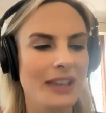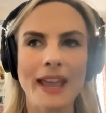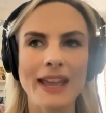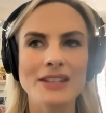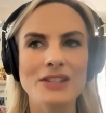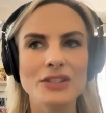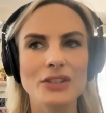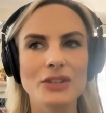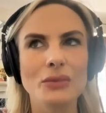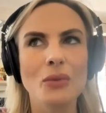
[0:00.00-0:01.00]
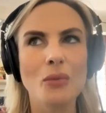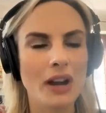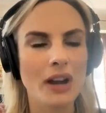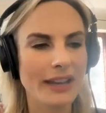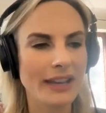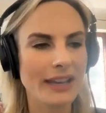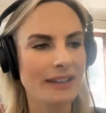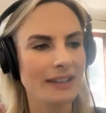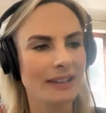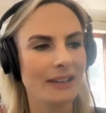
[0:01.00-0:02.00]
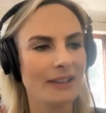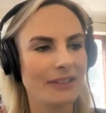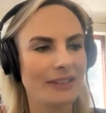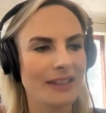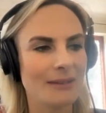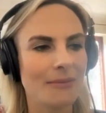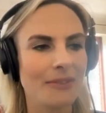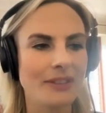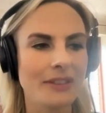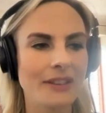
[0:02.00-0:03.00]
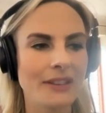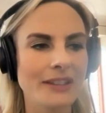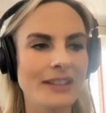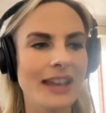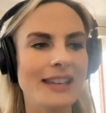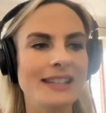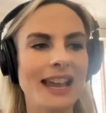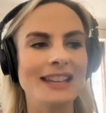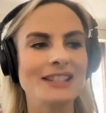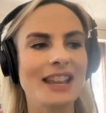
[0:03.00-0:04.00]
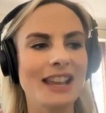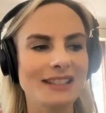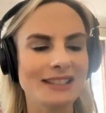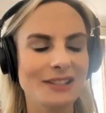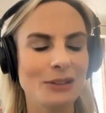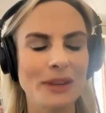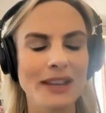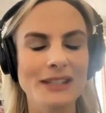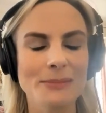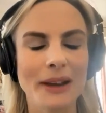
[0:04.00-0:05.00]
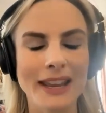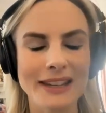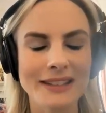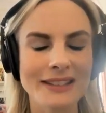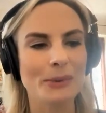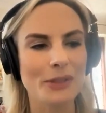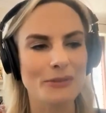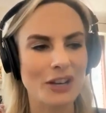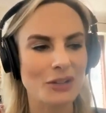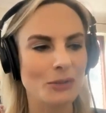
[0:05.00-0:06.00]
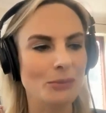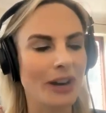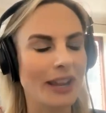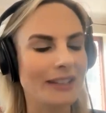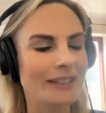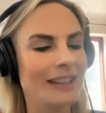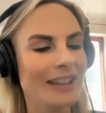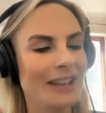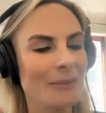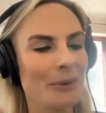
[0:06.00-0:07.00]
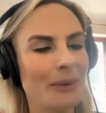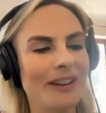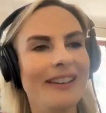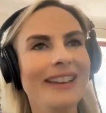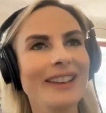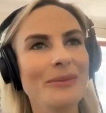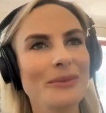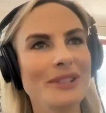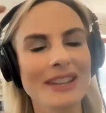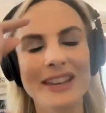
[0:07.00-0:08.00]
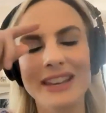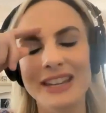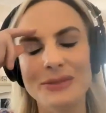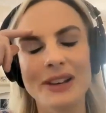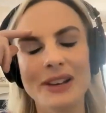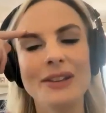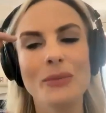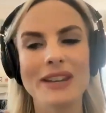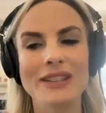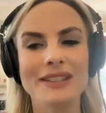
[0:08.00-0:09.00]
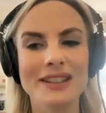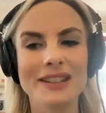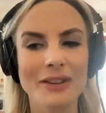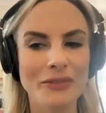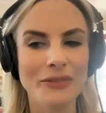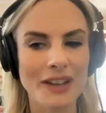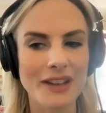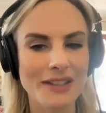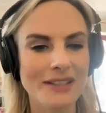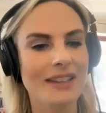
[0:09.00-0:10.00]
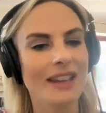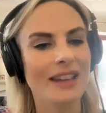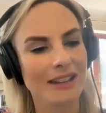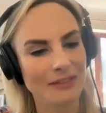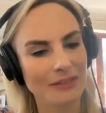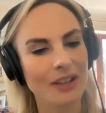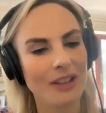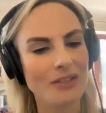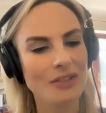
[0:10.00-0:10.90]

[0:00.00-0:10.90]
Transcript: As to why, I think that's something that is as yet to be explained by the rational brain. But when I was learning, so I learned Western style first, and I've learned